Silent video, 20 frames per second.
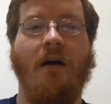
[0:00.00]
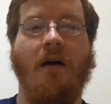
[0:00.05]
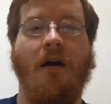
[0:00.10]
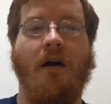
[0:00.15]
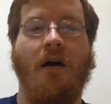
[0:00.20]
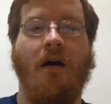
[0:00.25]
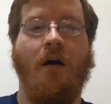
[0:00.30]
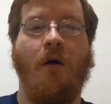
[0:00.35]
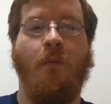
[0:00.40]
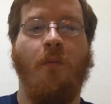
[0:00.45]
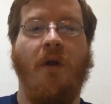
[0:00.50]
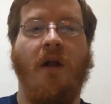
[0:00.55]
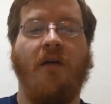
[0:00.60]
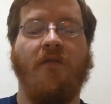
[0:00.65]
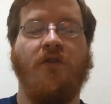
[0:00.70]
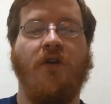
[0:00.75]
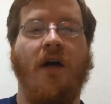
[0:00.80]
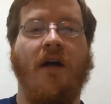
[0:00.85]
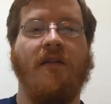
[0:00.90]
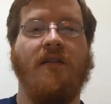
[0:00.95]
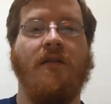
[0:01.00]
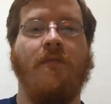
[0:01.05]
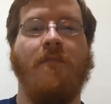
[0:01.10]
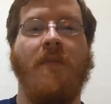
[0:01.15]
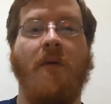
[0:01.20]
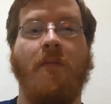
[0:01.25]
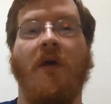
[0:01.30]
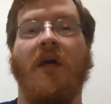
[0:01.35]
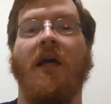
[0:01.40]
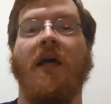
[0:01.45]
but I tried to
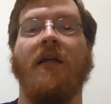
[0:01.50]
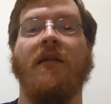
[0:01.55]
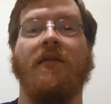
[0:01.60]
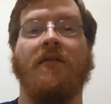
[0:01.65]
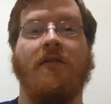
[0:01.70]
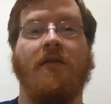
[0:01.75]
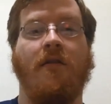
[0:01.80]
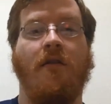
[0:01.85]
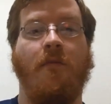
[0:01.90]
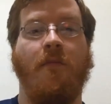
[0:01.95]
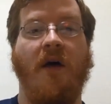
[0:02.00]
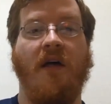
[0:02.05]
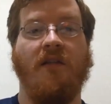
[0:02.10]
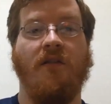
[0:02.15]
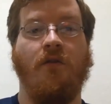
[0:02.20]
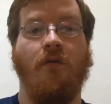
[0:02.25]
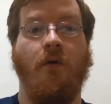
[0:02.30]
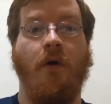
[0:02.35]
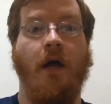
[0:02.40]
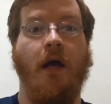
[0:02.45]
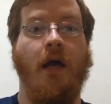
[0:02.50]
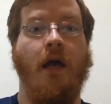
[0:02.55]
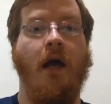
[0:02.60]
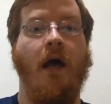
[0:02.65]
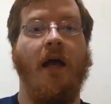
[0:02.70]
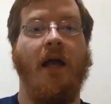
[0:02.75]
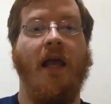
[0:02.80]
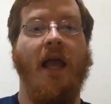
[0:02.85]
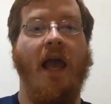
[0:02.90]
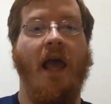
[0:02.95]
mimic it the best way
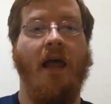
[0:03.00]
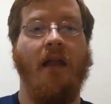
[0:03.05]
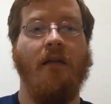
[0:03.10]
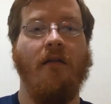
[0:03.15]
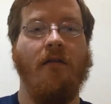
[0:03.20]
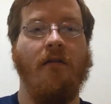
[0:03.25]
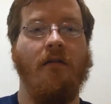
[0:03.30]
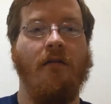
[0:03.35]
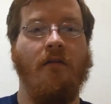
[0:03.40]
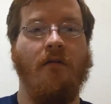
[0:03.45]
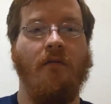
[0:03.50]
I can